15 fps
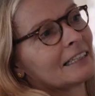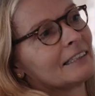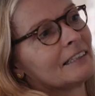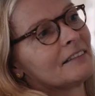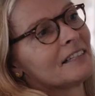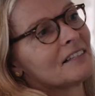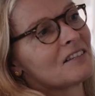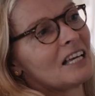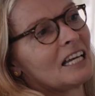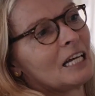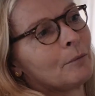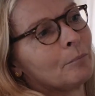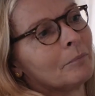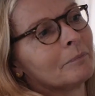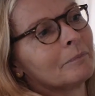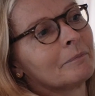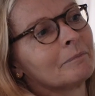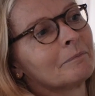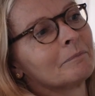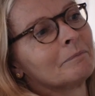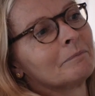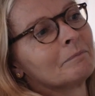from within.
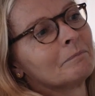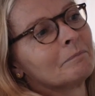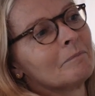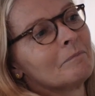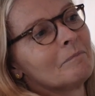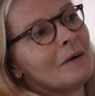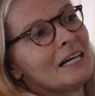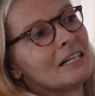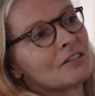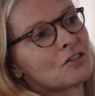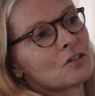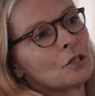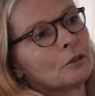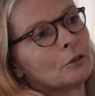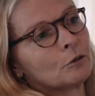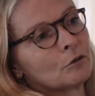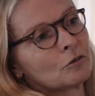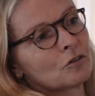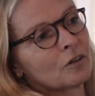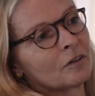It's based on your